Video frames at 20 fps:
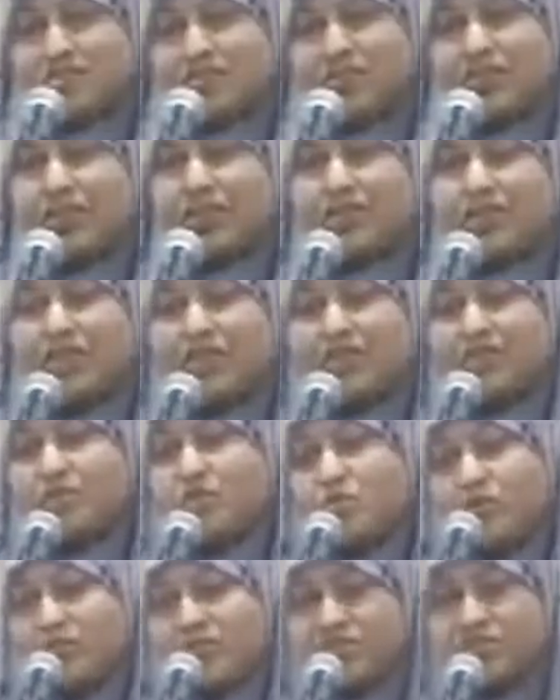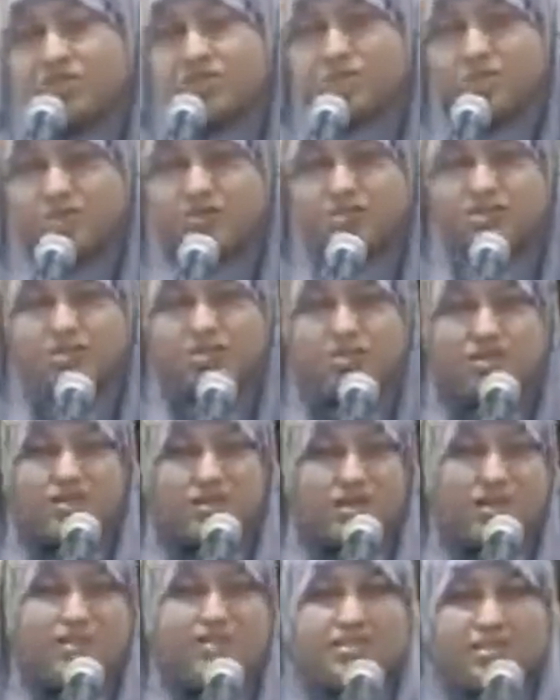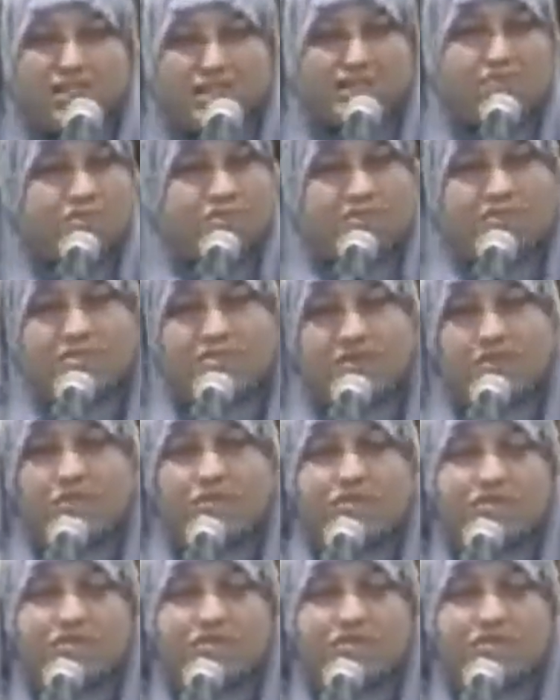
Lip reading: is a very relevant question which at times has come